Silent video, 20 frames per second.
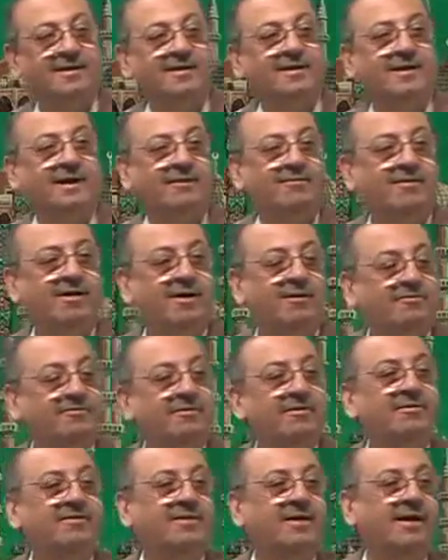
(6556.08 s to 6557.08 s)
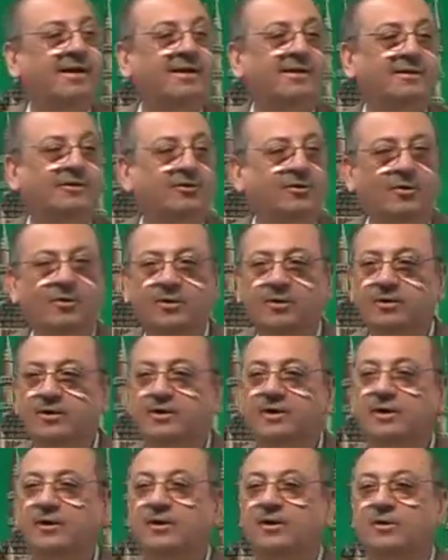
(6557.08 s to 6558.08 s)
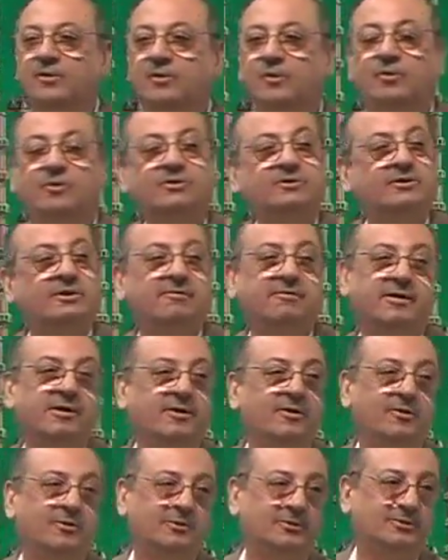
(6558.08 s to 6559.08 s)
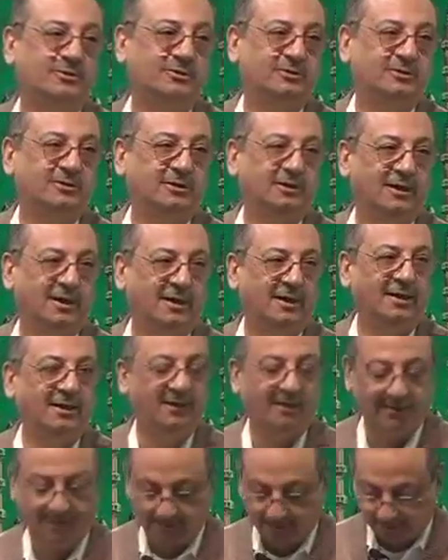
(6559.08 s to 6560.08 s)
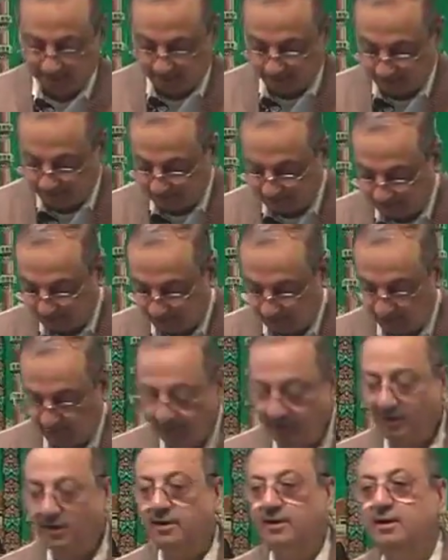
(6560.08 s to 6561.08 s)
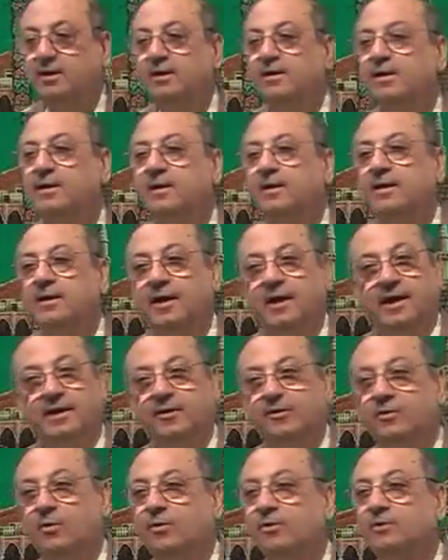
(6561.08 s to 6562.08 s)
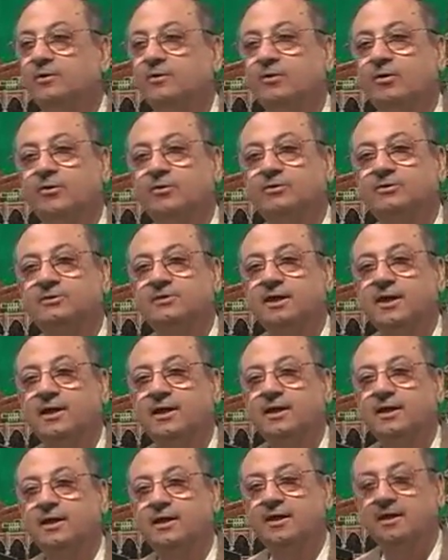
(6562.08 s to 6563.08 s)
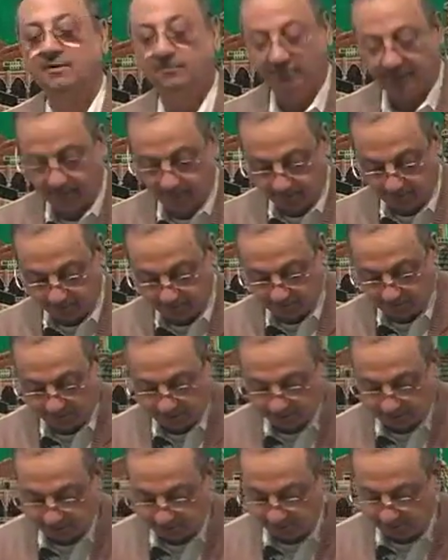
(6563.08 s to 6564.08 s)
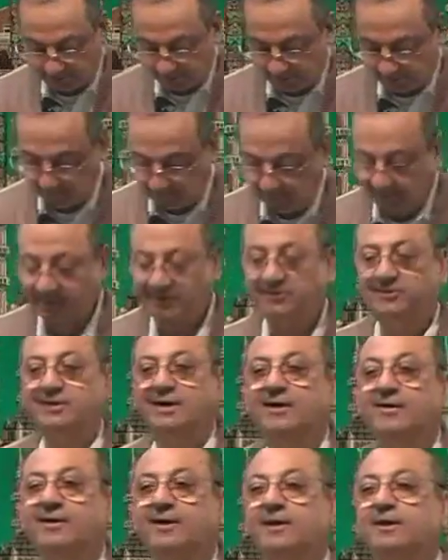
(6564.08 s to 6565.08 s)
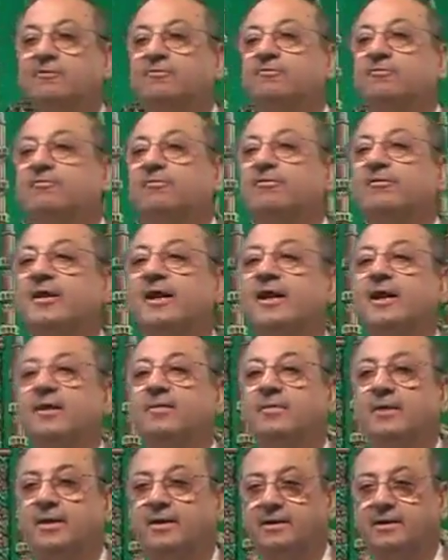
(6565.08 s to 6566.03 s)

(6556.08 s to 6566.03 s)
nawafiza, and don't close the windows. Close the door and don't close the windows. So, brother, what is aghliq? Fi'al amar.